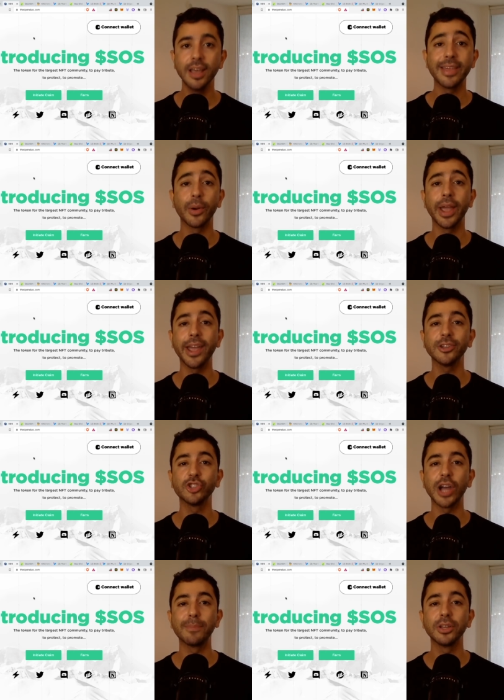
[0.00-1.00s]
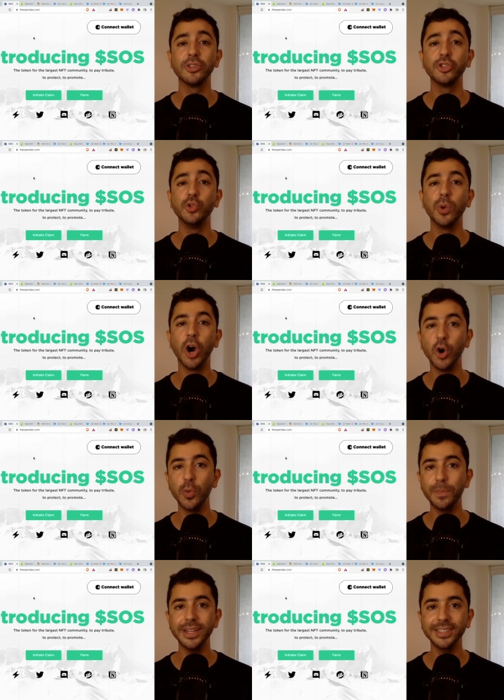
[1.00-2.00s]
that were airdropped to
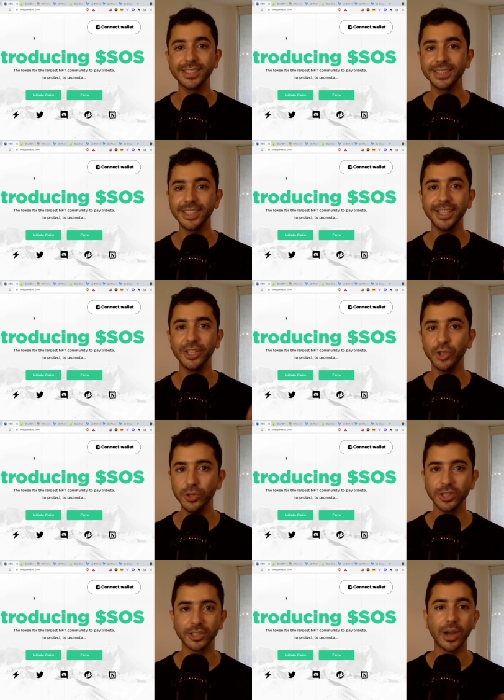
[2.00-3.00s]
OpenSea users.